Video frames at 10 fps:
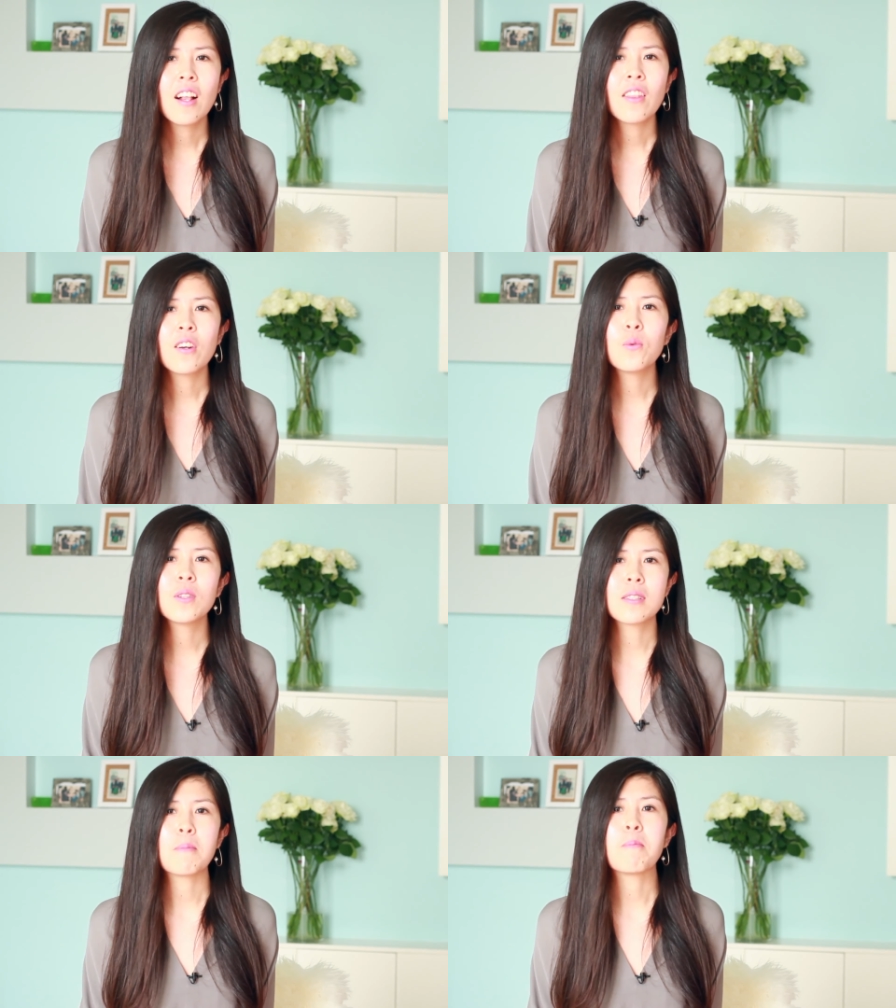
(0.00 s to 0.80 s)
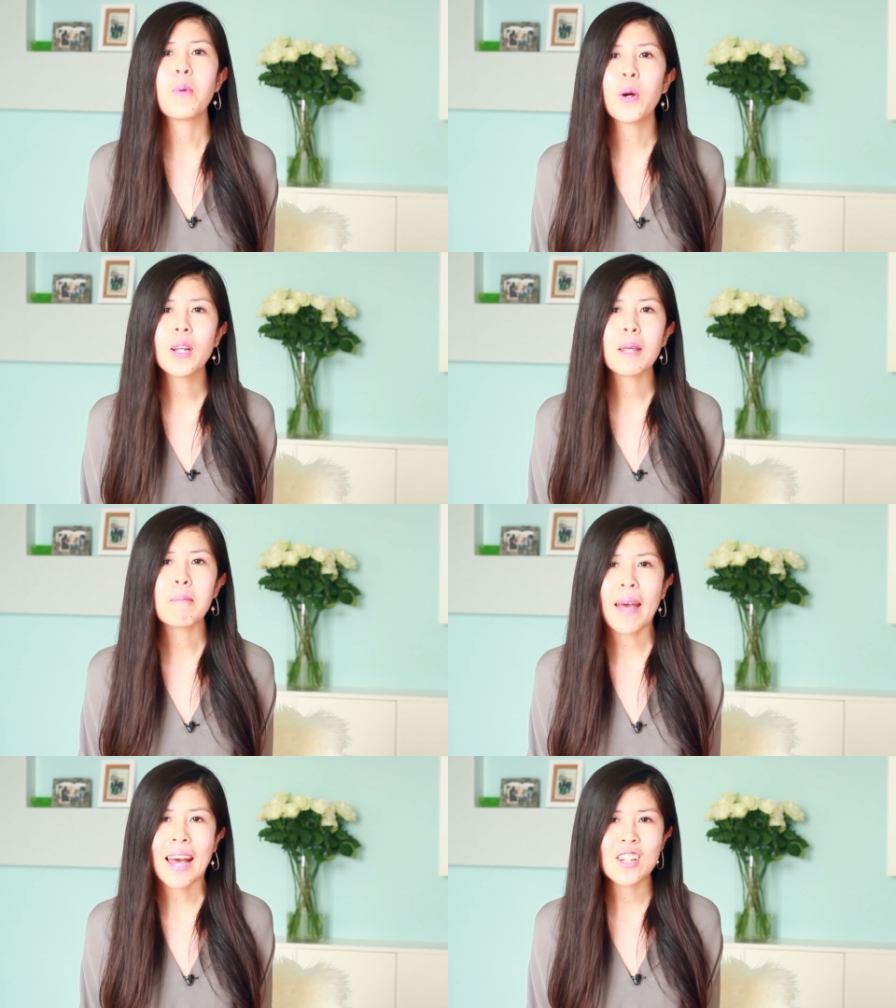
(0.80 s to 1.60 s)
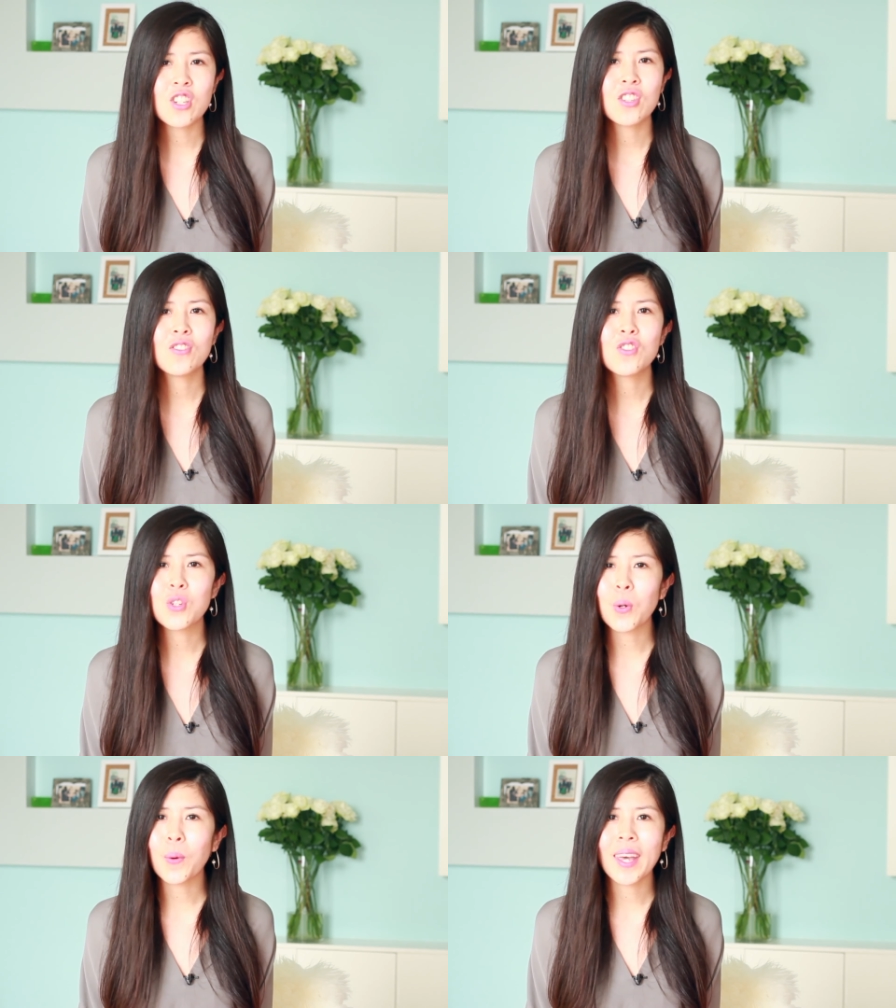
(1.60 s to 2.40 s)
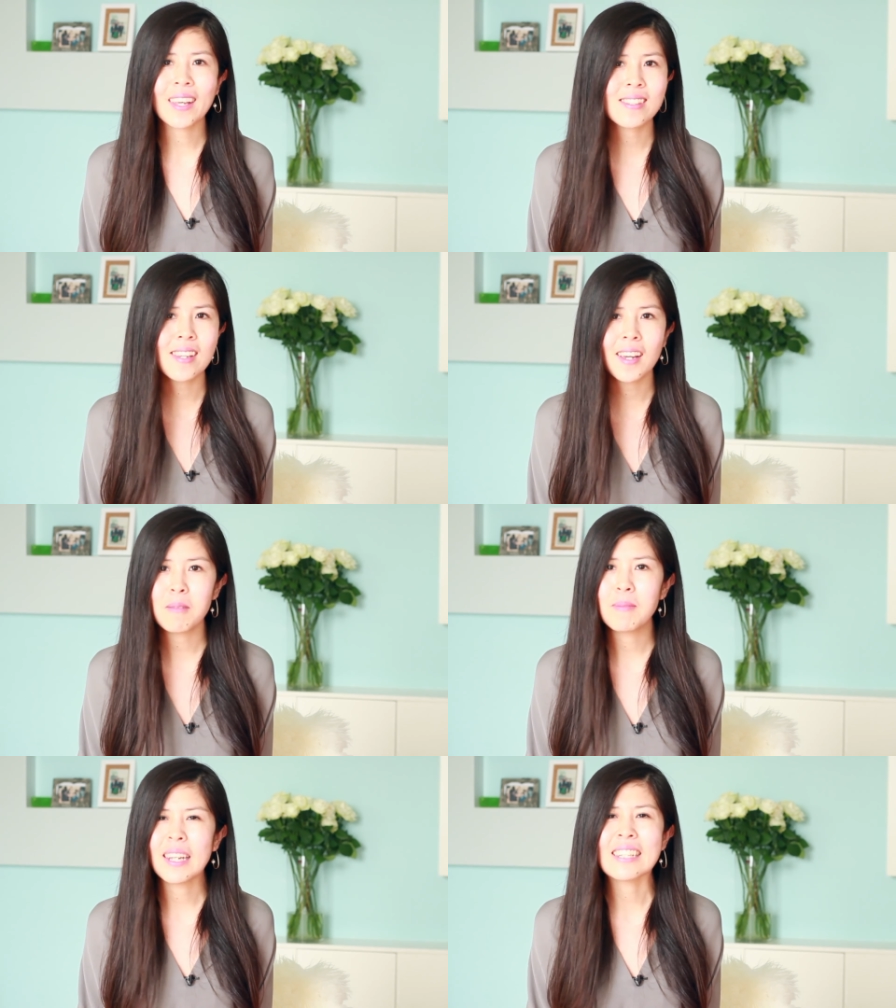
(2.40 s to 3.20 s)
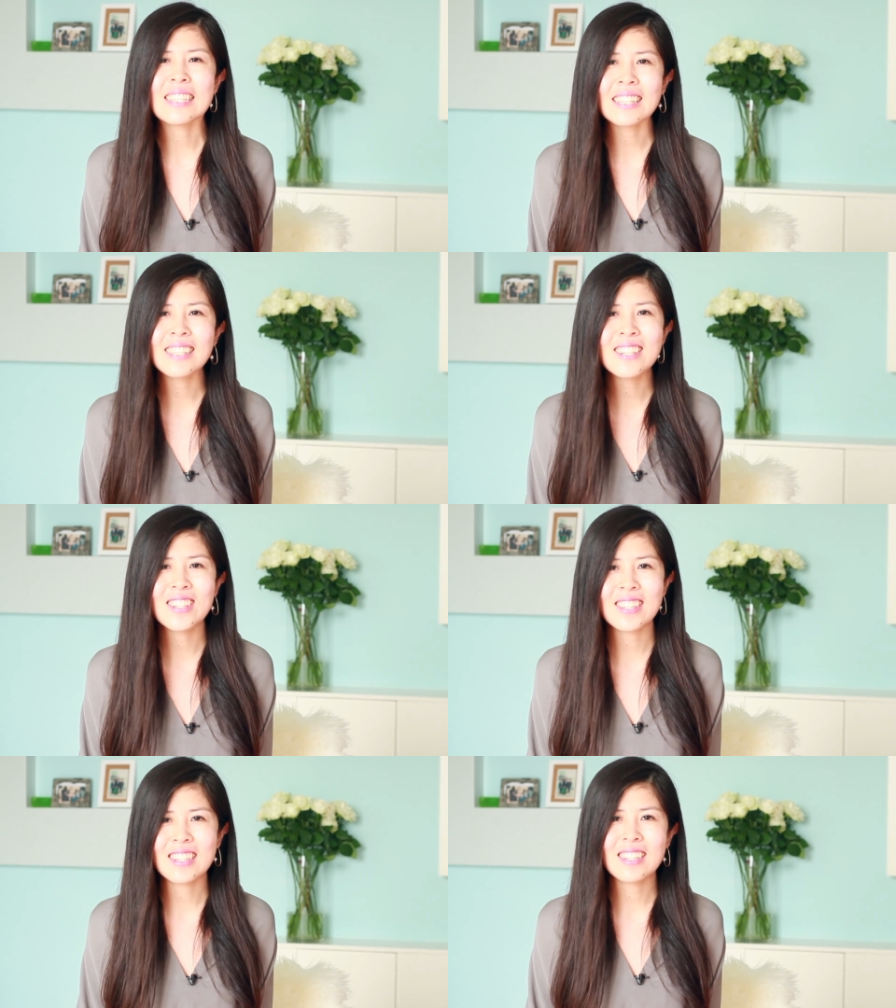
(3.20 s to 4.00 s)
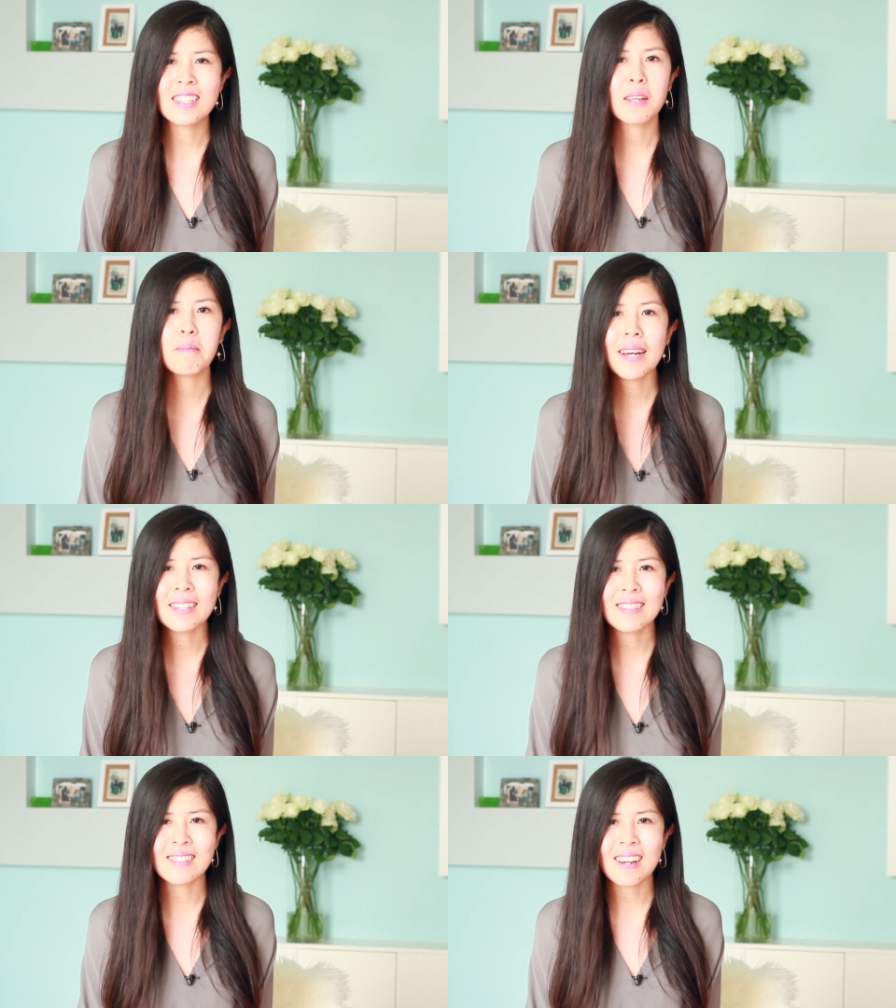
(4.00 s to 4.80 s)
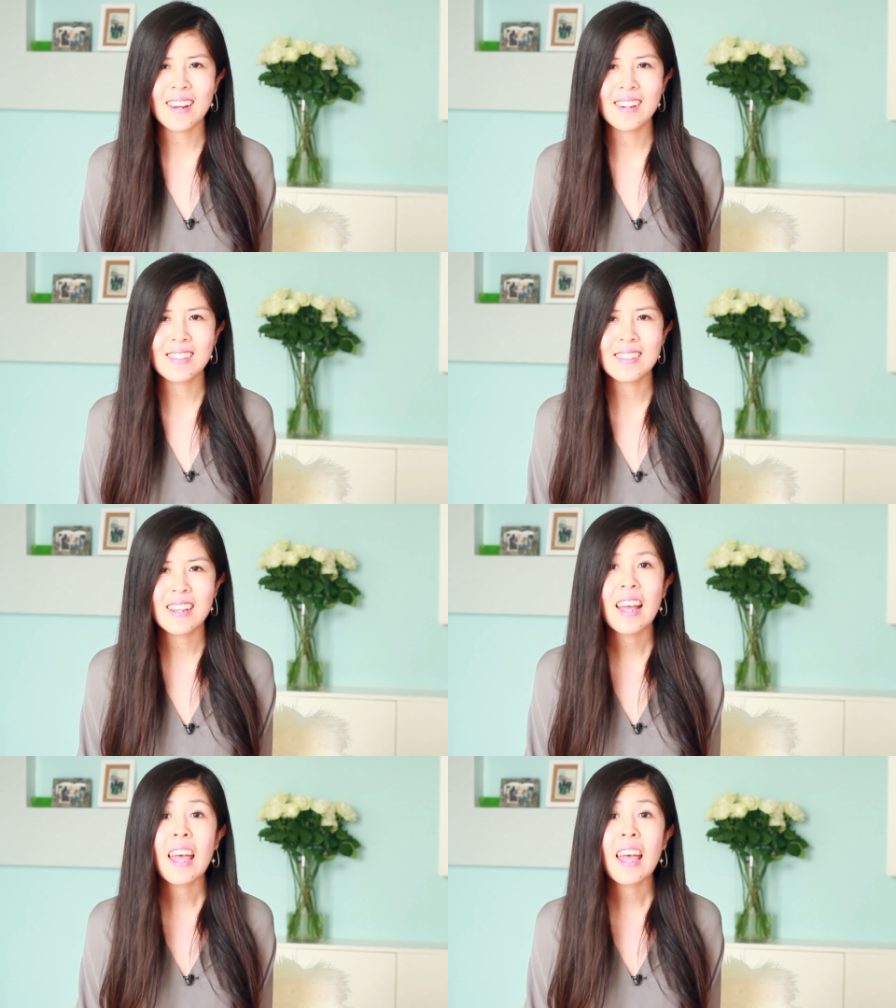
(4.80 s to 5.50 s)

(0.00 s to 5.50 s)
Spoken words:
There was burning passion, joy, excitement, and deliciousness in my desires.